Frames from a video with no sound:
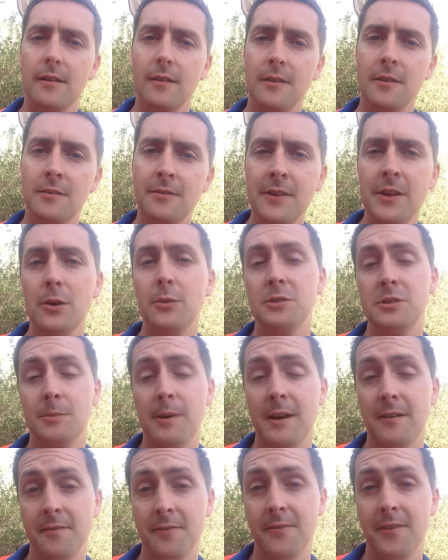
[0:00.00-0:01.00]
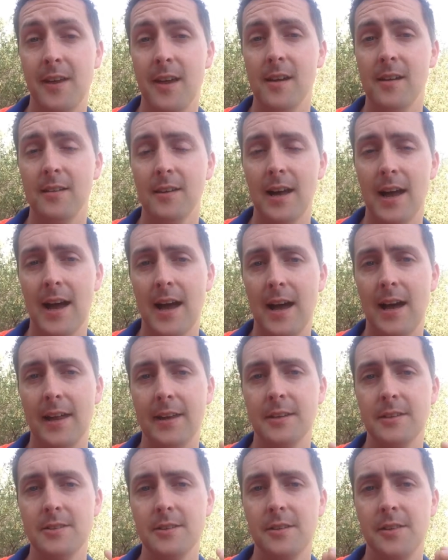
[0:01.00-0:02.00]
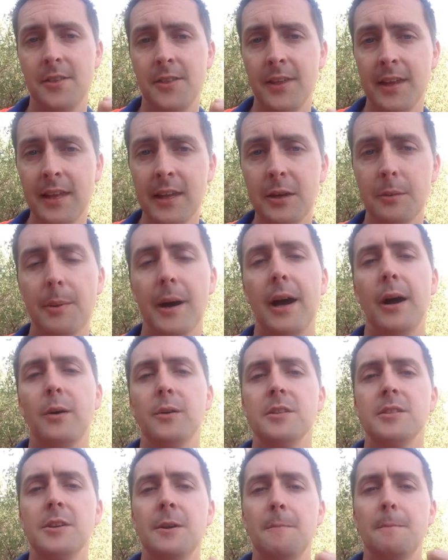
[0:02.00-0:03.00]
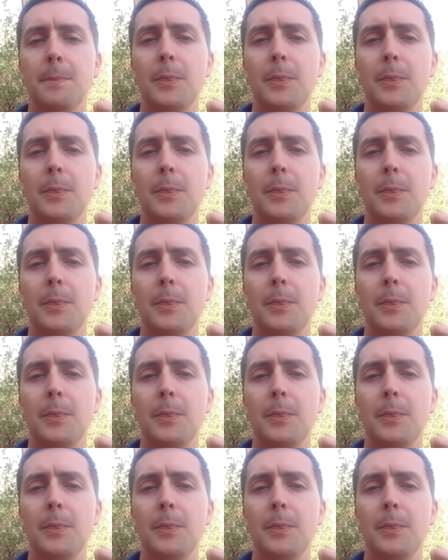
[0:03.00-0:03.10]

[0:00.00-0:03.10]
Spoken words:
the video was about fear, and think about